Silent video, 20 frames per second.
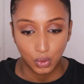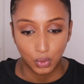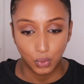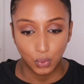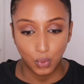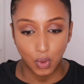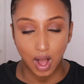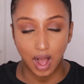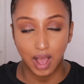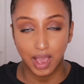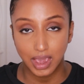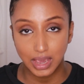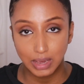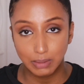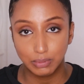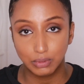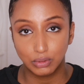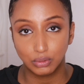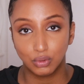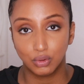who are
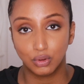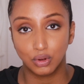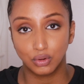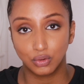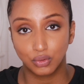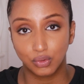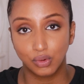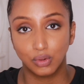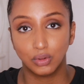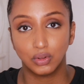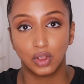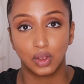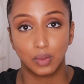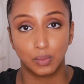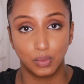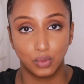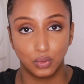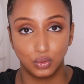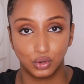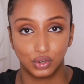able to control their
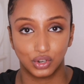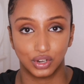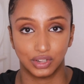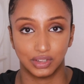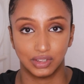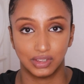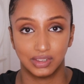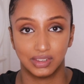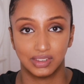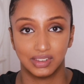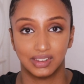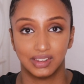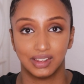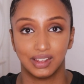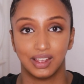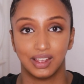emotions